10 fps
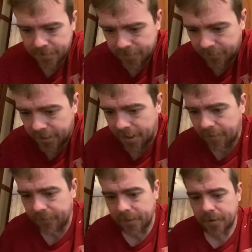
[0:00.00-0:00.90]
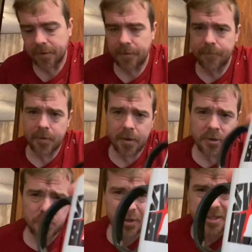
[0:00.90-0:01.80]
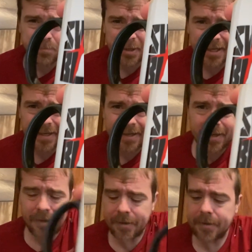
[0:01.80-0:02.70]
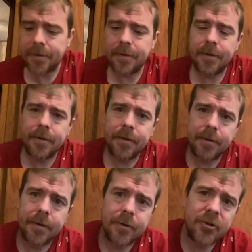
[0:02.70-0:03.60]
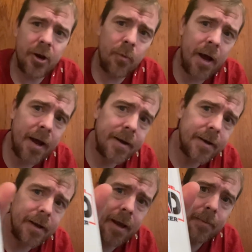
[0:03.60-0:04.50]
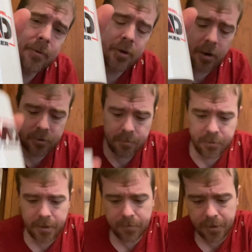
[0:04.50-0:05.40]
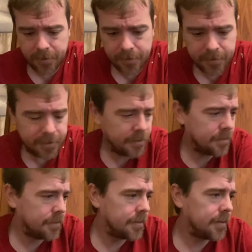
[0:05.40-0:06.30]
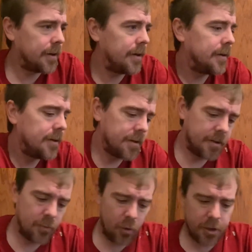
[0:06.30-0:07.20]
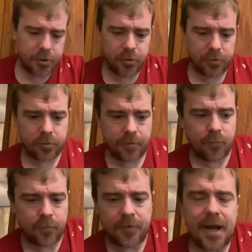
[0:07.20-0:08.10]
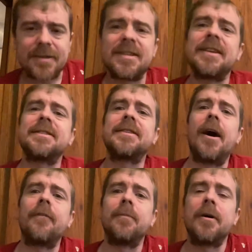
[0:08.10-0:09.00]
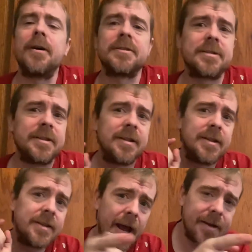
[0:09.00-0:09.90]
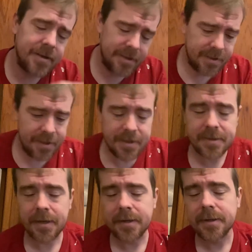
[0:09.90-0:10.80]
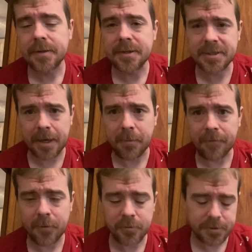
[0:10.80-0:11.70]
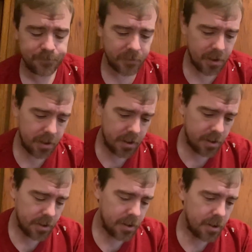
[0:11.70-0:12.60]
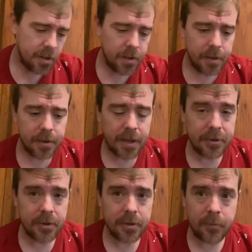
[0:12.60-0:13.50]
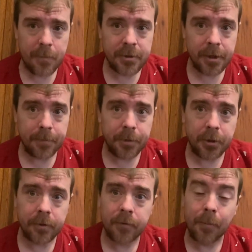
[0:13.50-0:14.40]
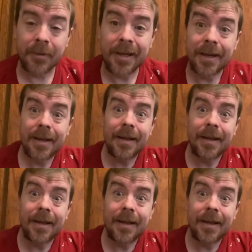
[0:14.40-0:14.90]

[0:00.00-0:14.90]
We have Switchblade, Jay White, and Dr. Britt Baker. One, two, three, four, five, six coffee mugs. That is the, the segment, folks. That wraps it up here from the